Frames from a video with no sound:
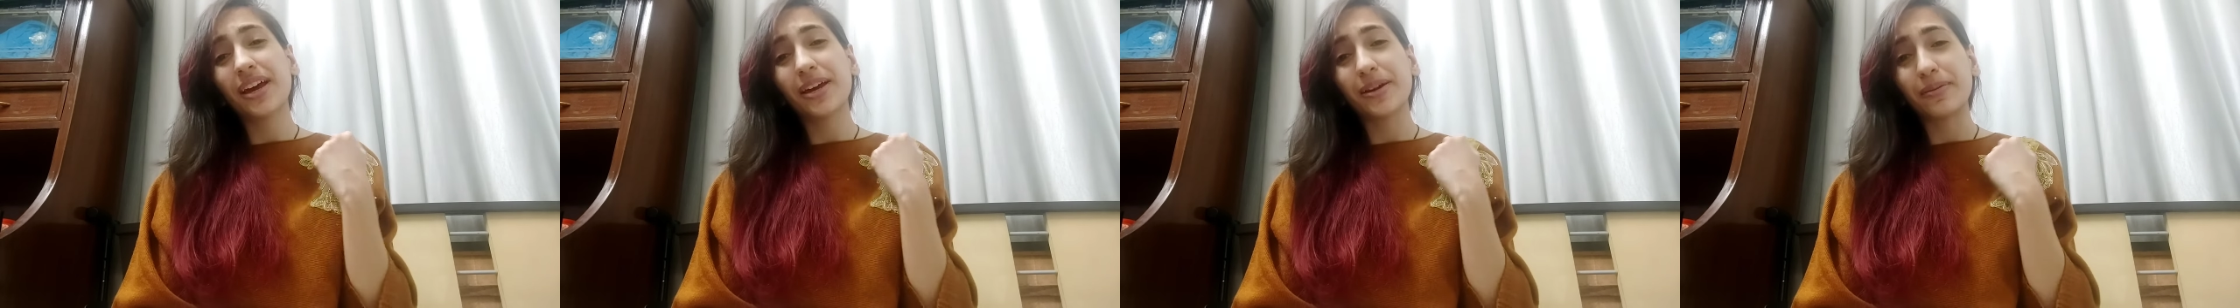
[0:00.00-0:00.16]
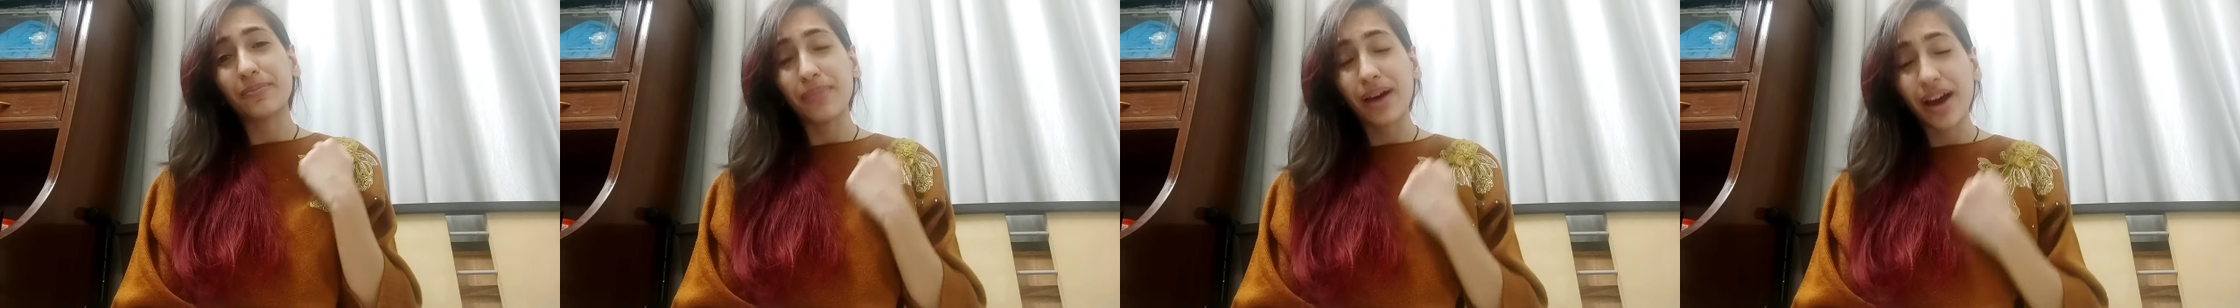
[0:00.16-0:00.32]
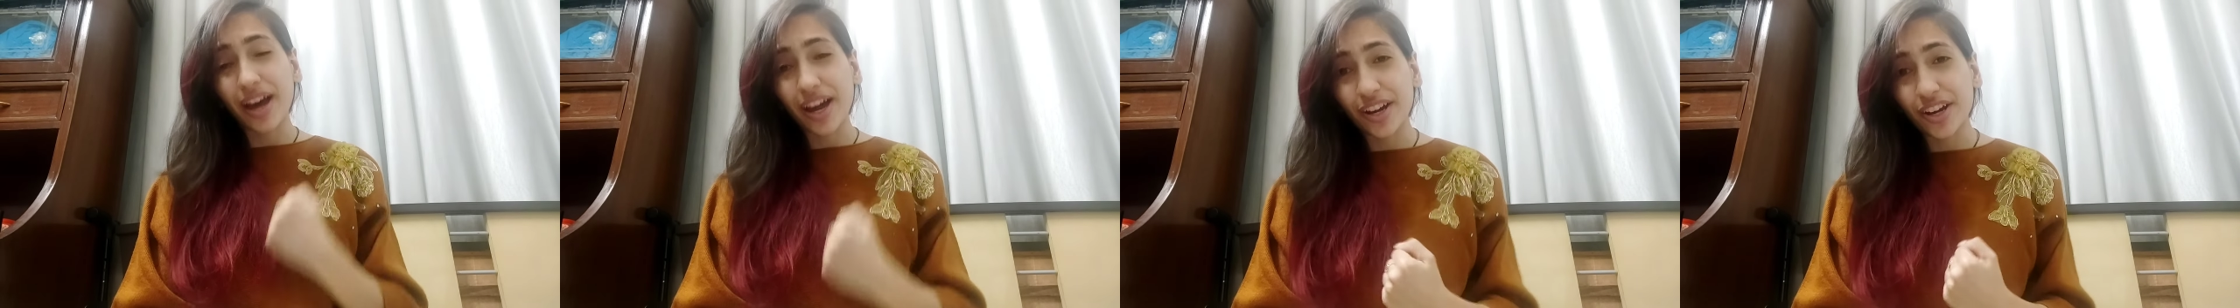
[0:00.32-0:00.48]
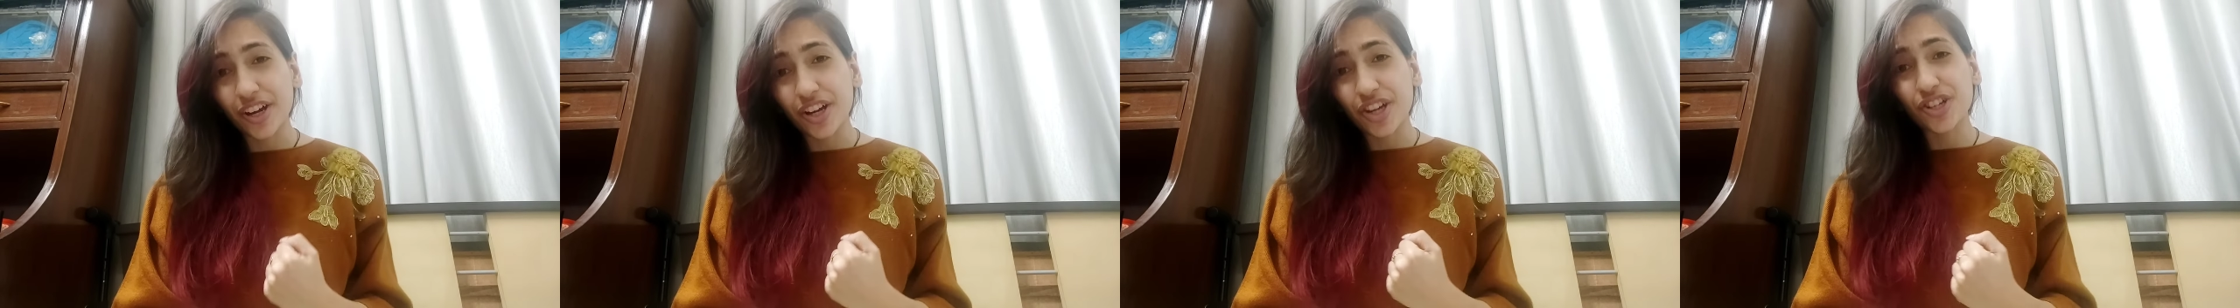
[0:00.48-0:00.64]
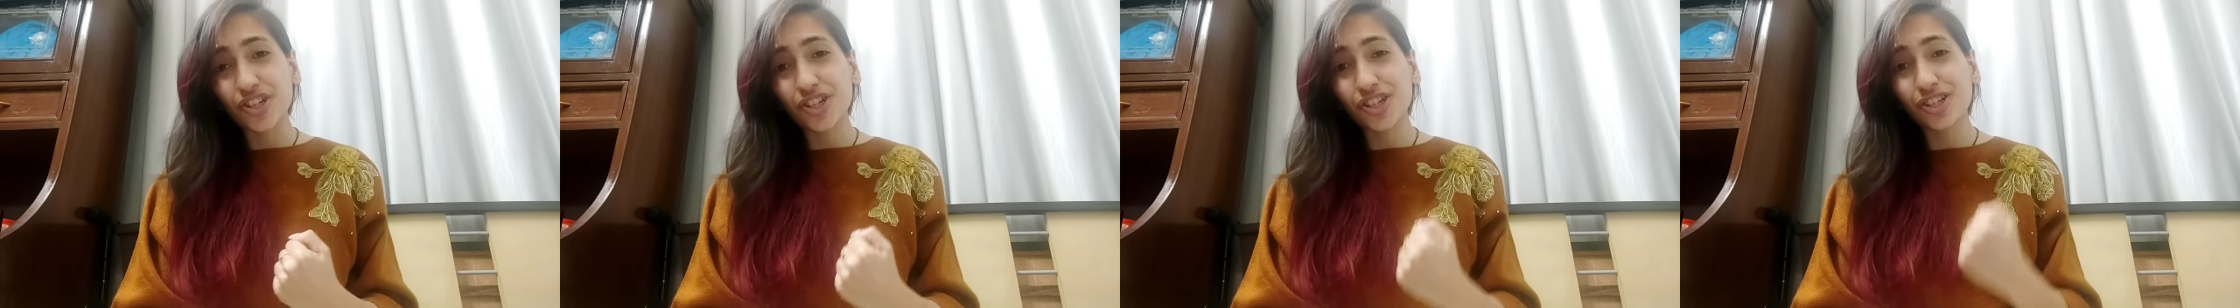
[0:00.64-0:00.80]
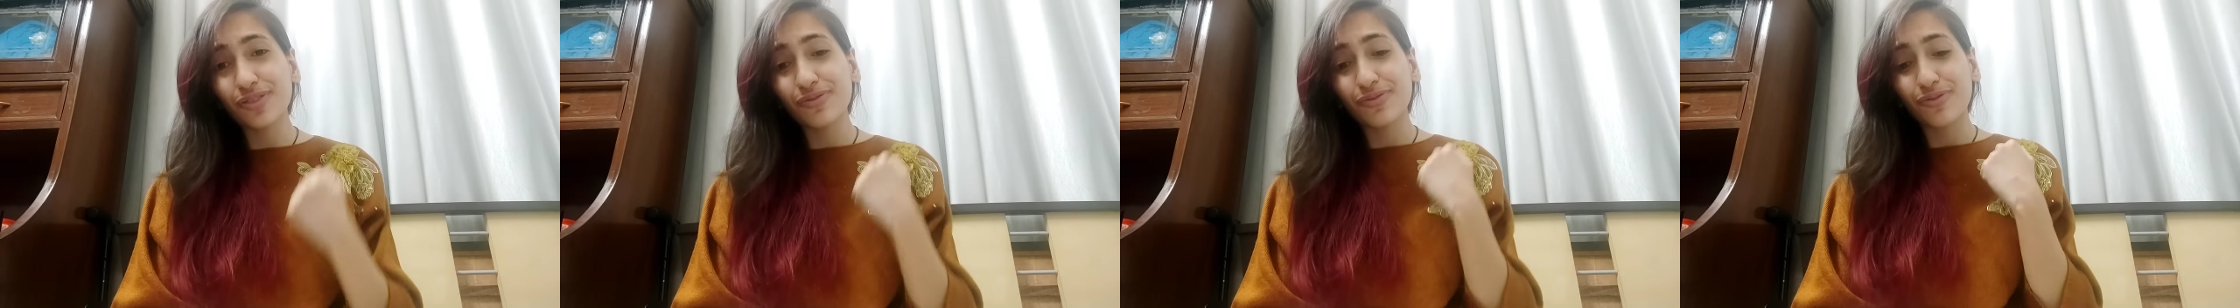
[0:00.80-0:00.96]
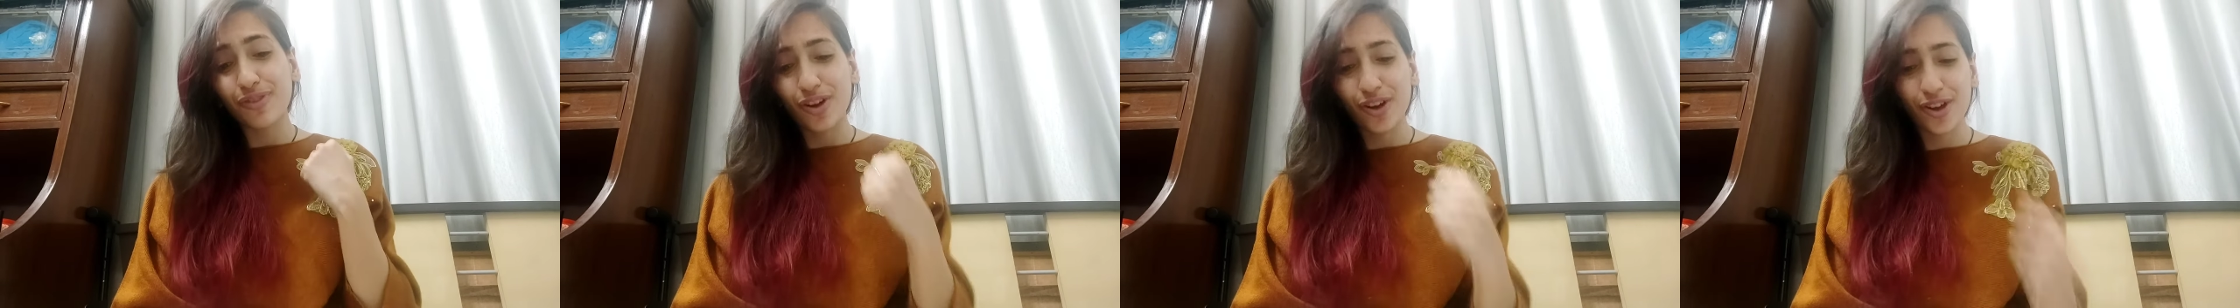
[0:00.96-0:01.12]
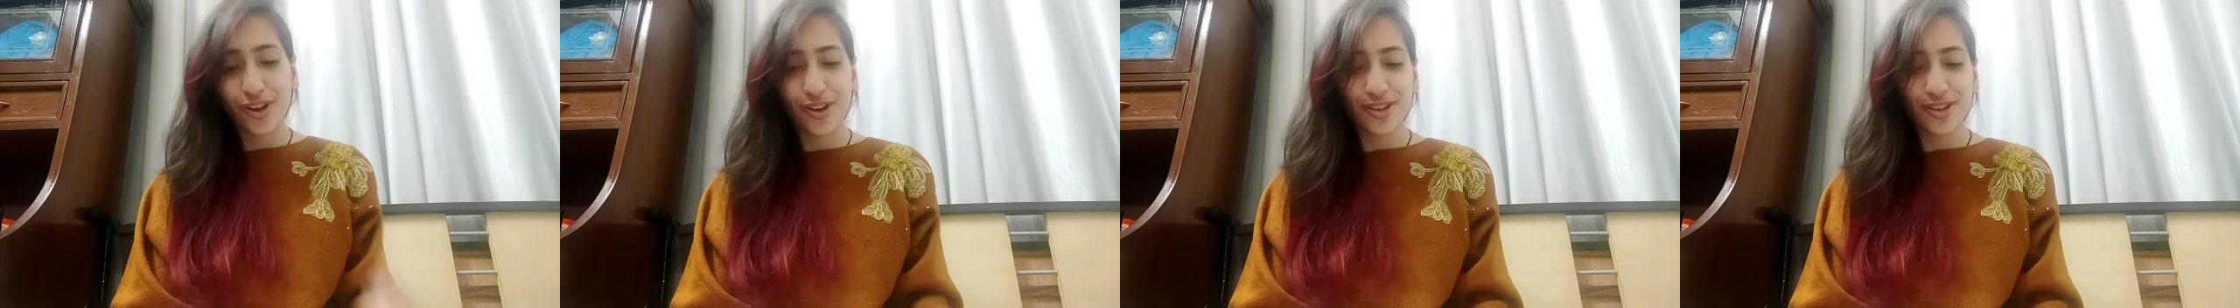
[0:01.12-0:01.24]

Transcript: admiration for